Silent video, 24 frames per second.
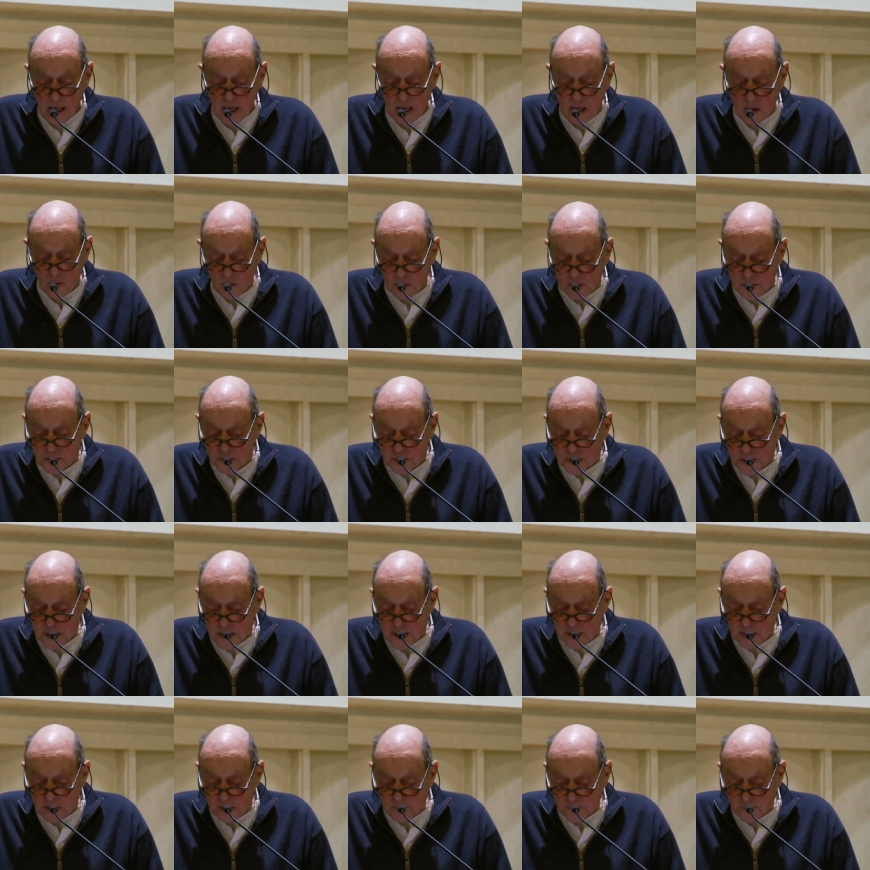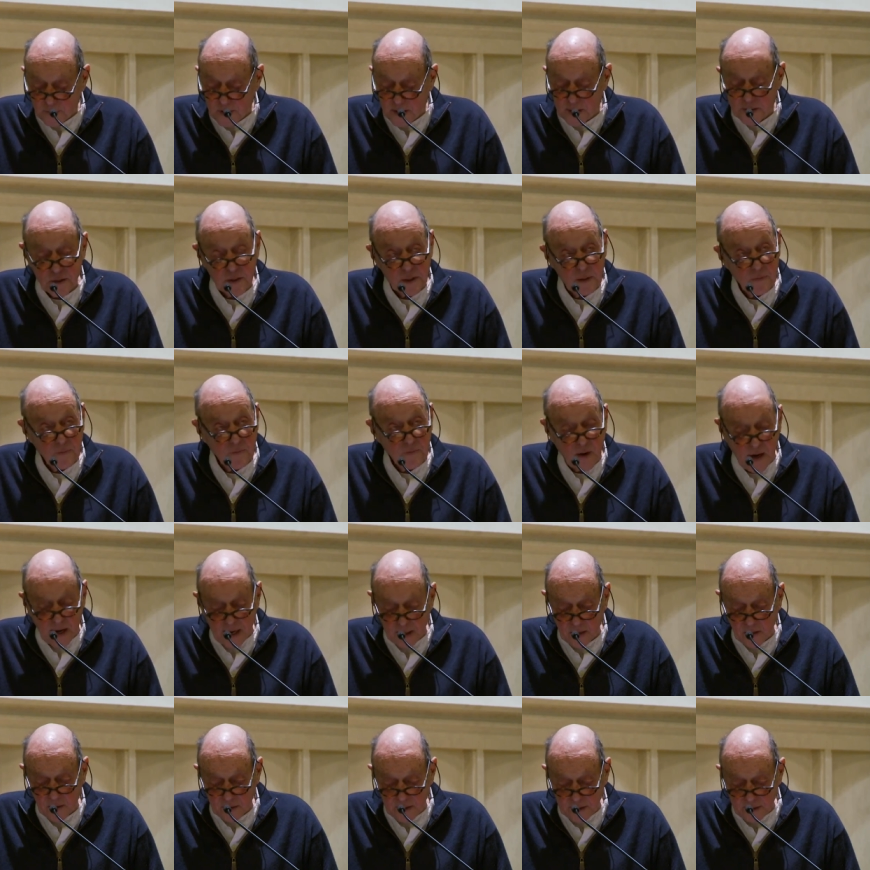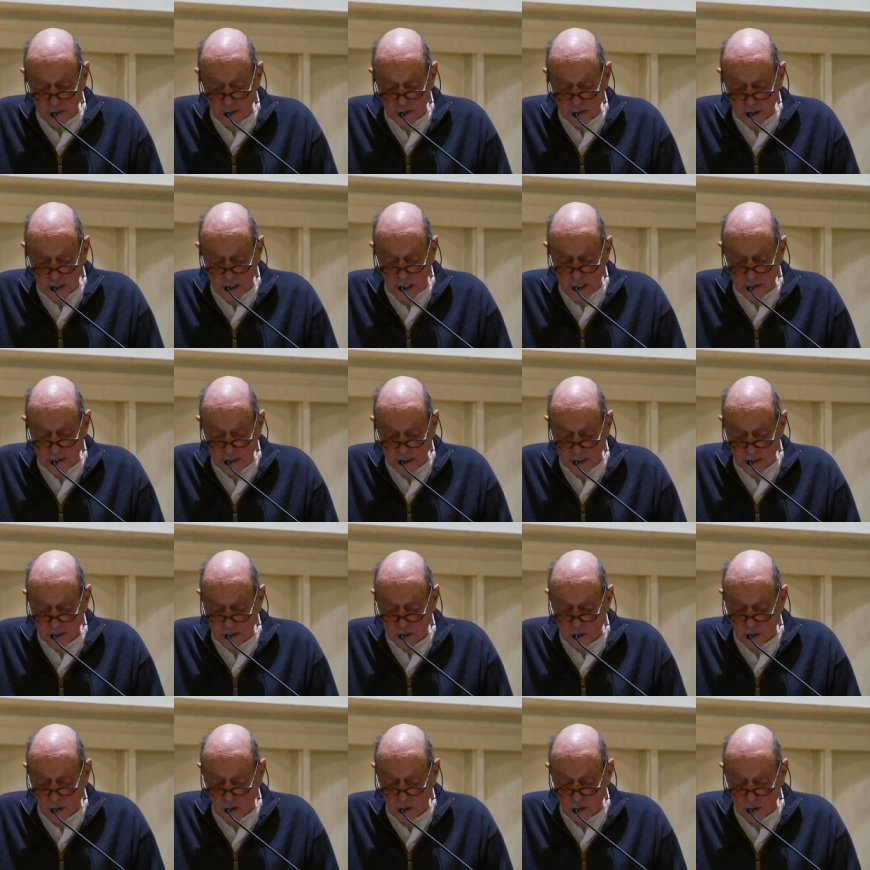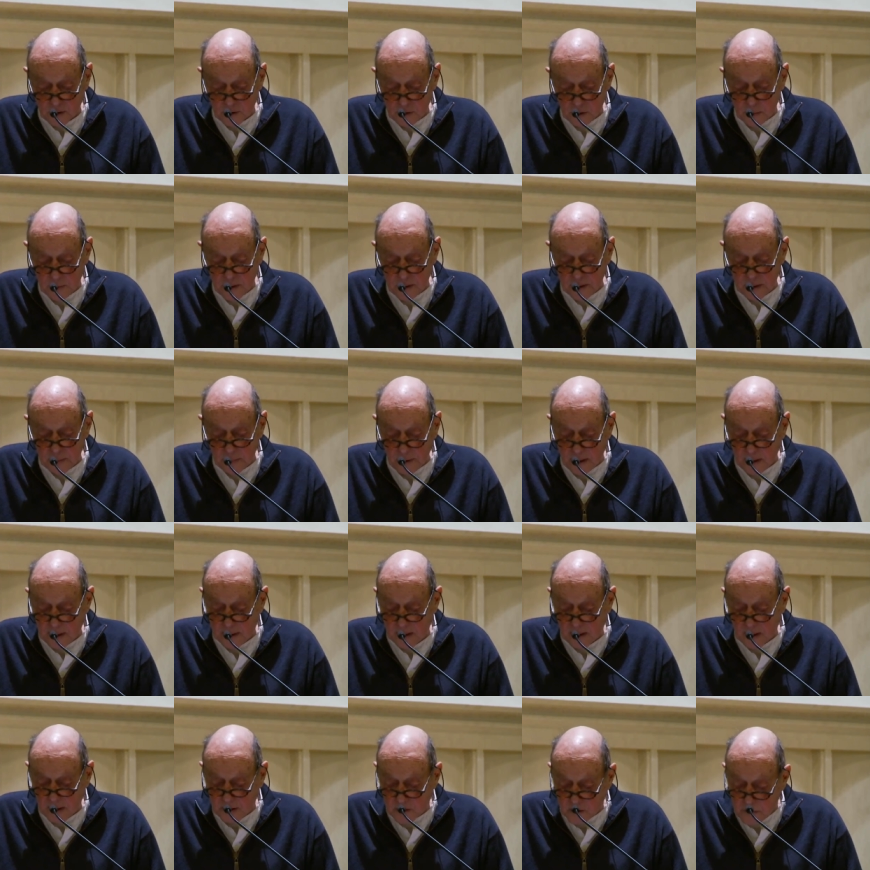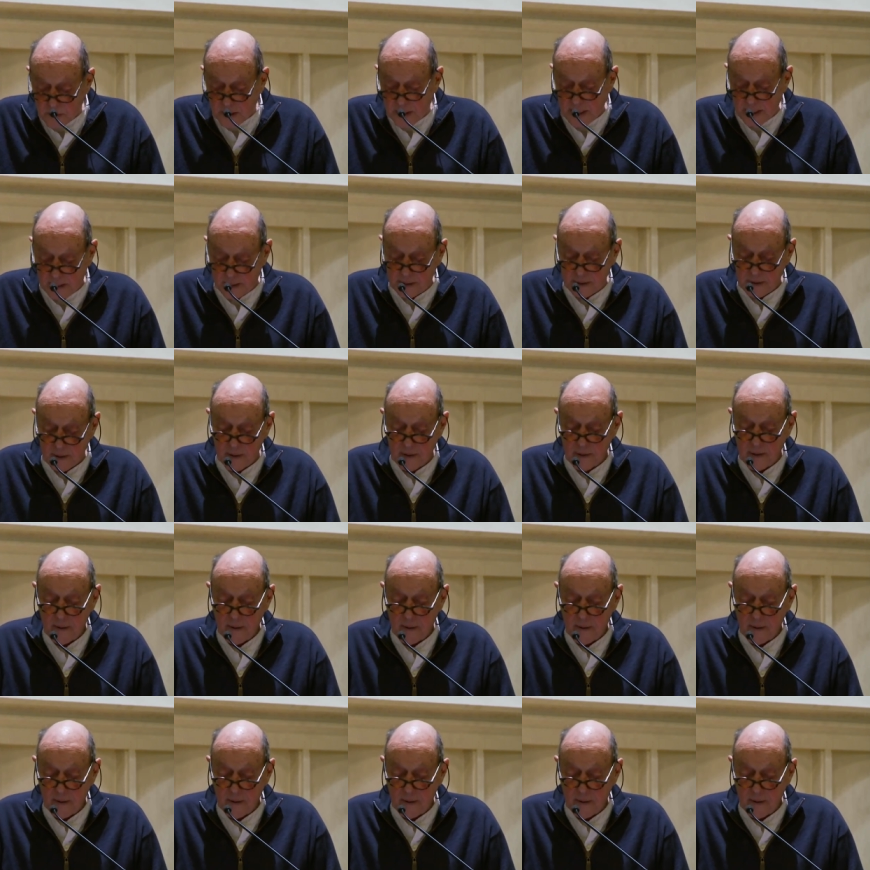Our understanding of floods and fire in this context are illuminated by, illuminated